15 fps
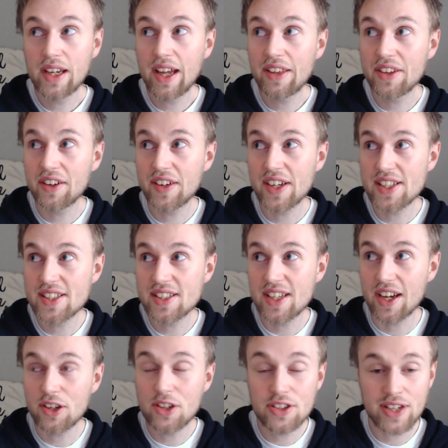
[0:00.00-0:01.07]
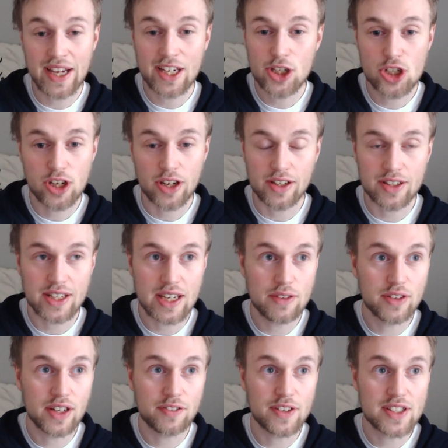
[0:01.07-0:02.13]
and there is a connection,
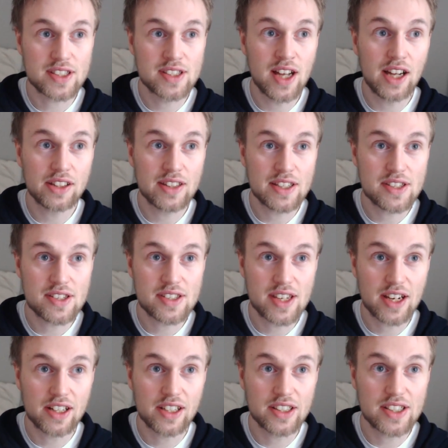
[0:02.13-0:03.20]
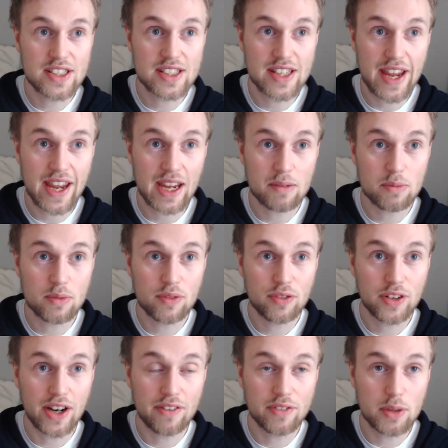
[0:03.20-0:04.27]
even if it's not necessarily the same for
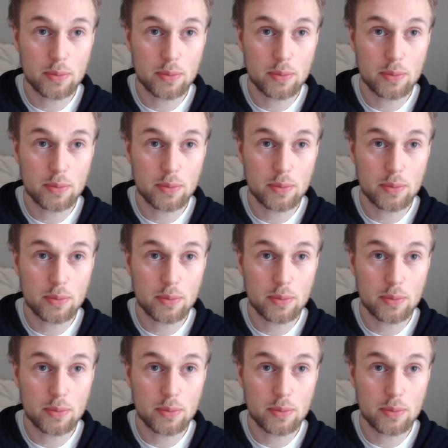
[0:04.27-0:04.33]
every